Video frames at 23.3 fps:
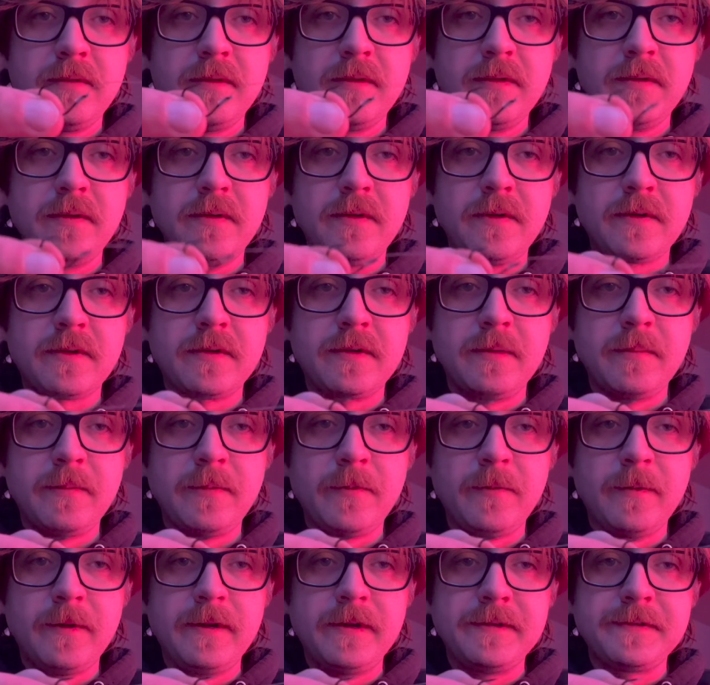hook number
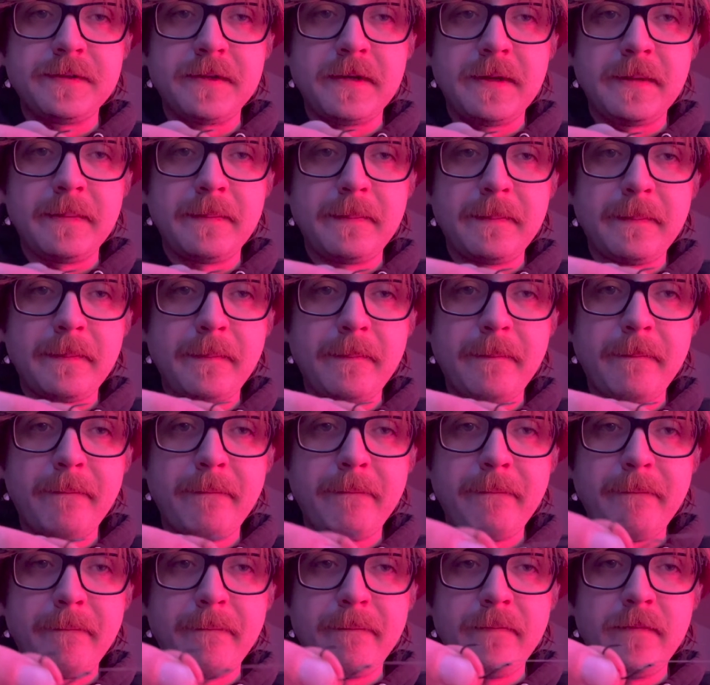1 is on.
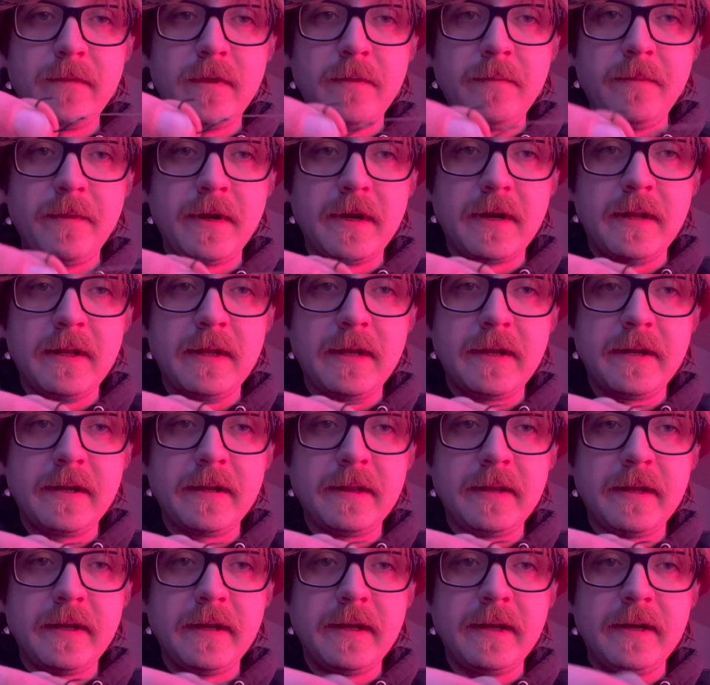And we got a lot of
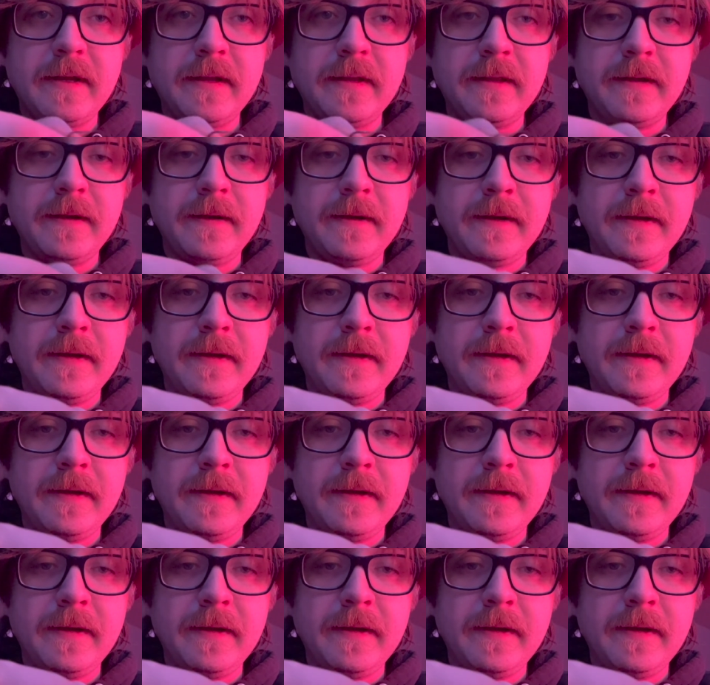line on there.